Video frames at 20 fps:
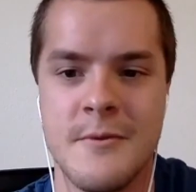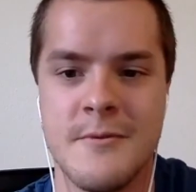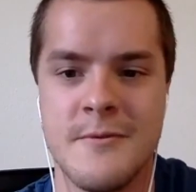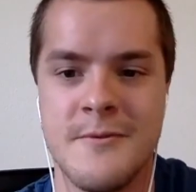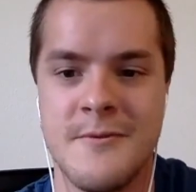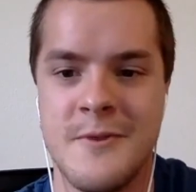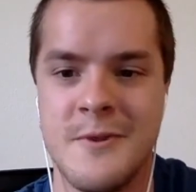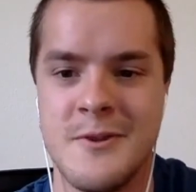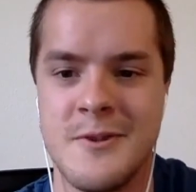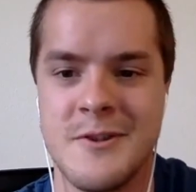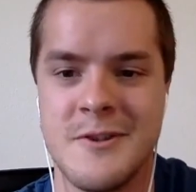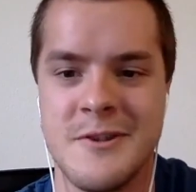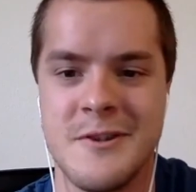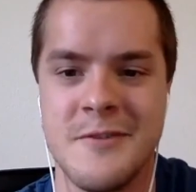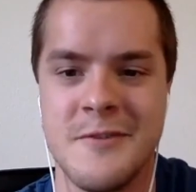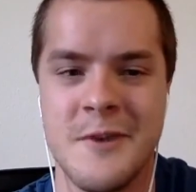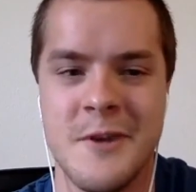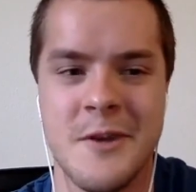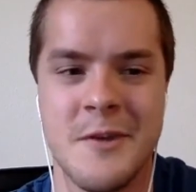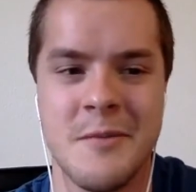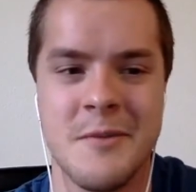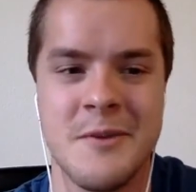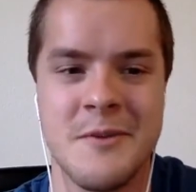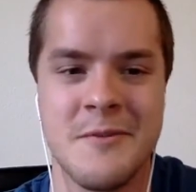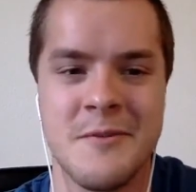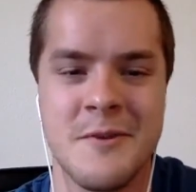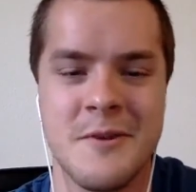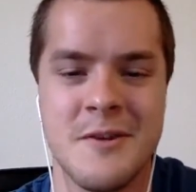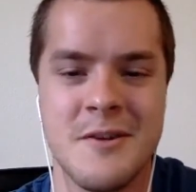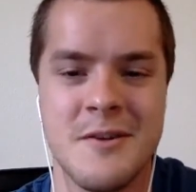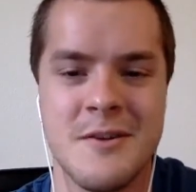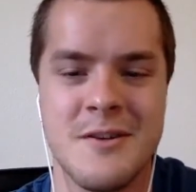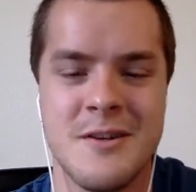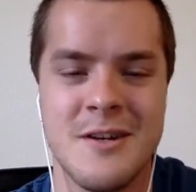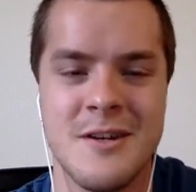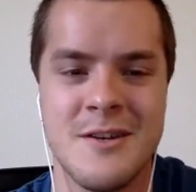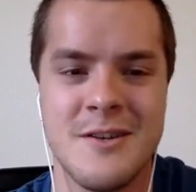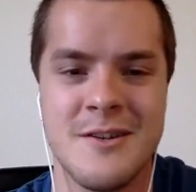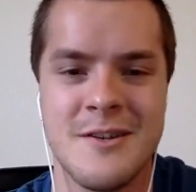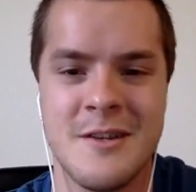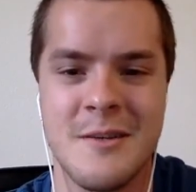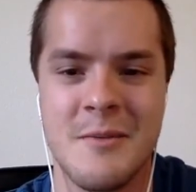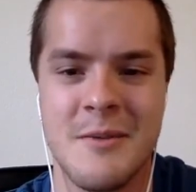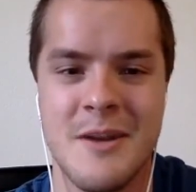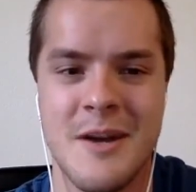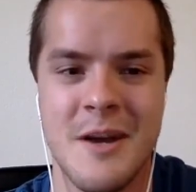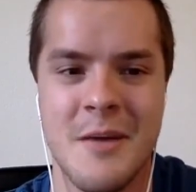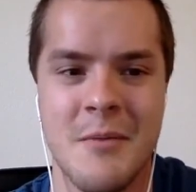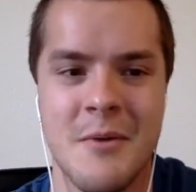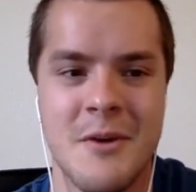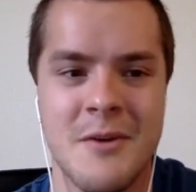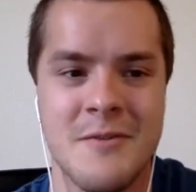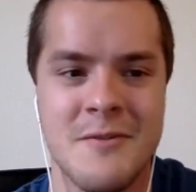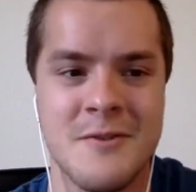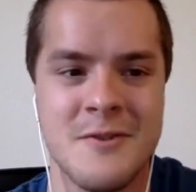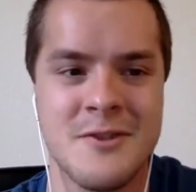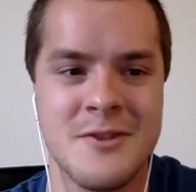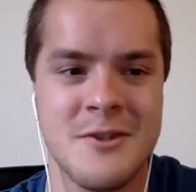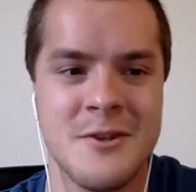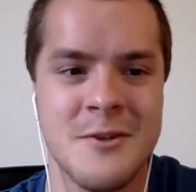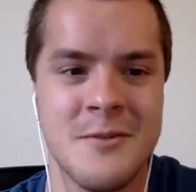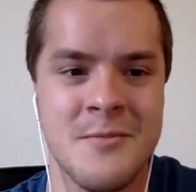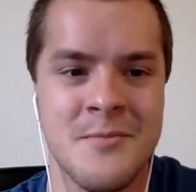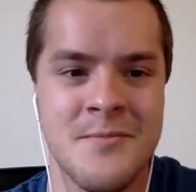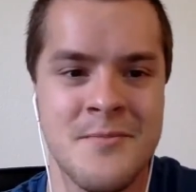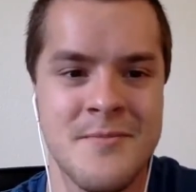future development for the team that I'm on, for sure.